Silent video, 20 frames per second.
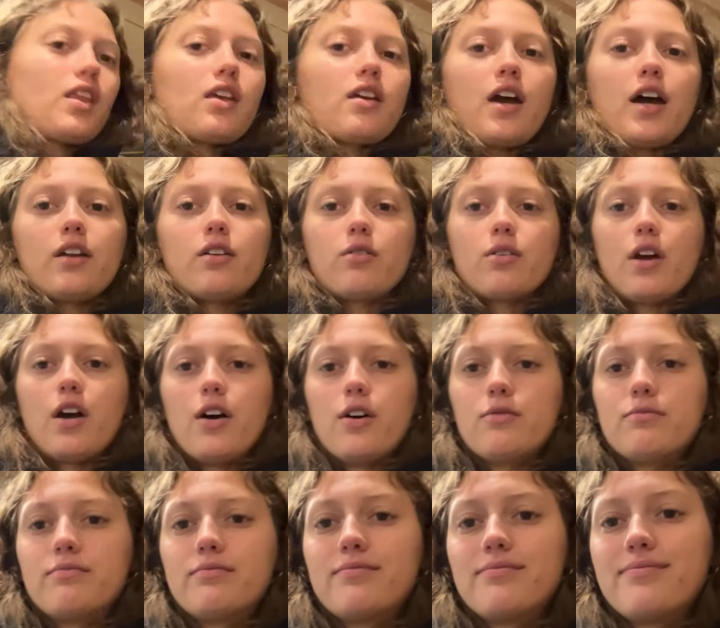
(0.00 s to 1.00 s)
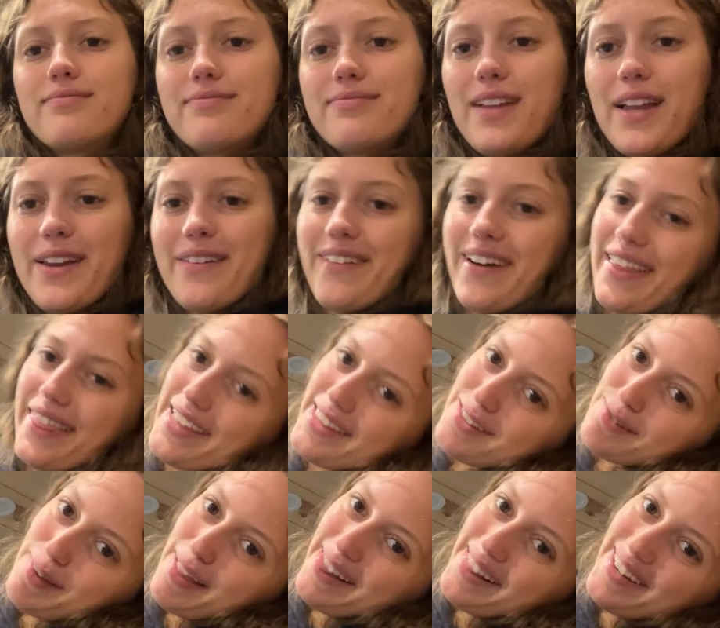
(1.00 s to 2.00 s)
I don't know. Anyway,
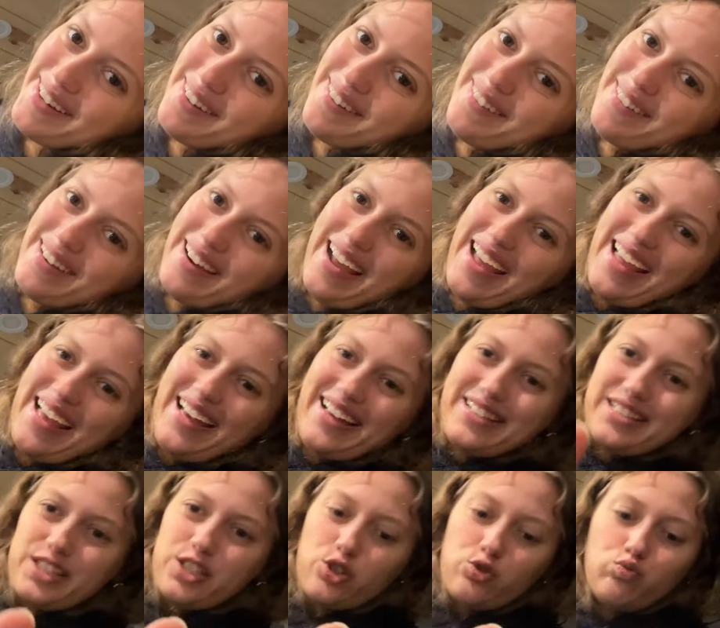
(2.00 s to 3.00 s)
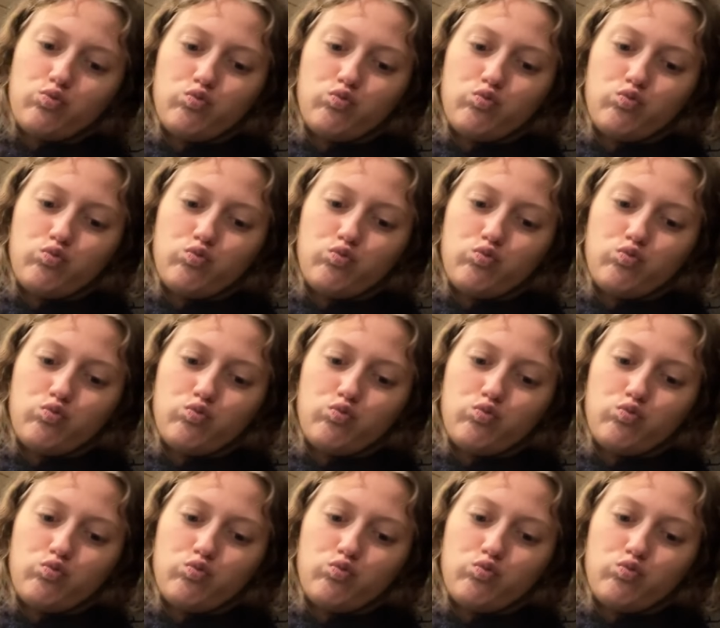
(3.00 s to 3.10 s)
that's my little rant.